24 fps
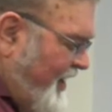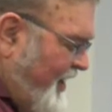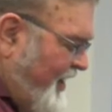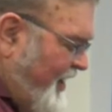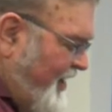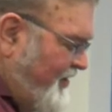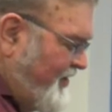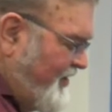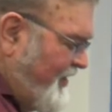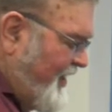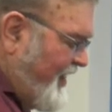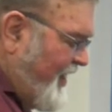
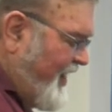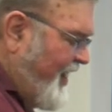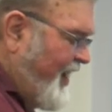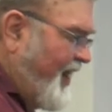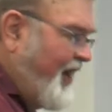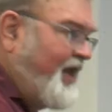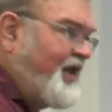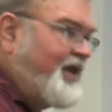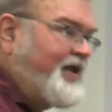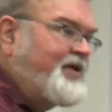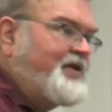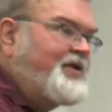and
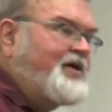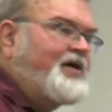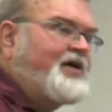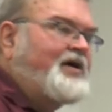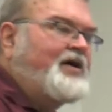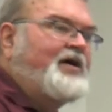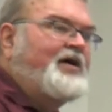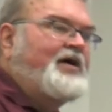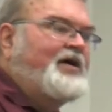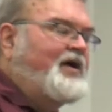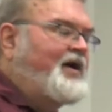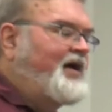they added
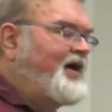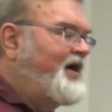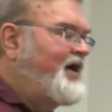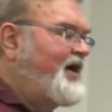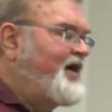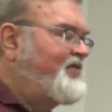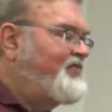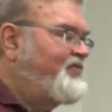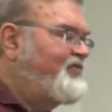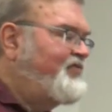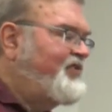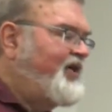
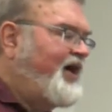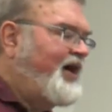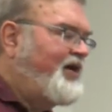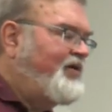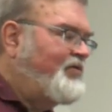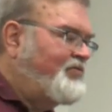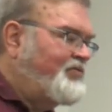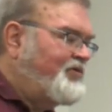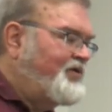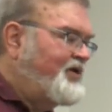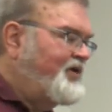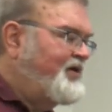a
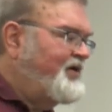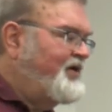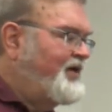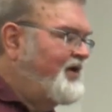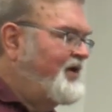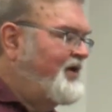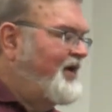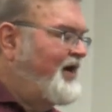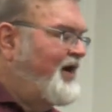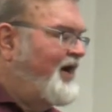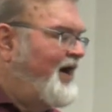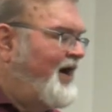sound
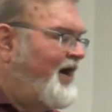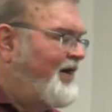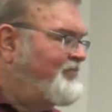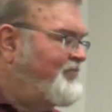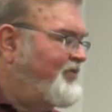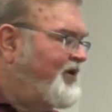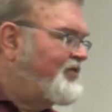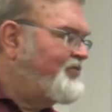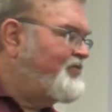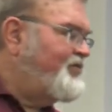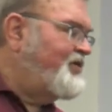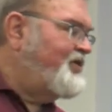I'm
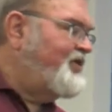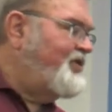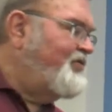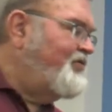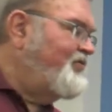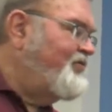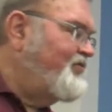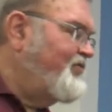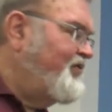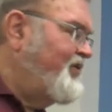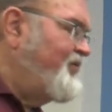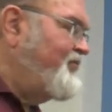not going to
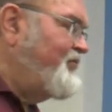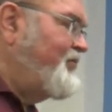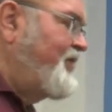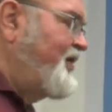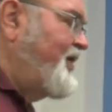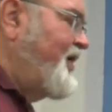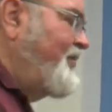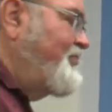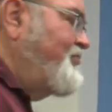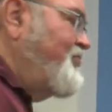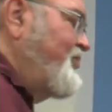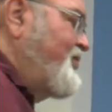use this
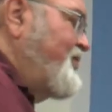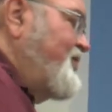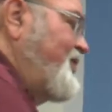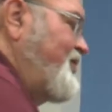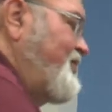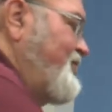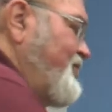one, I'm going to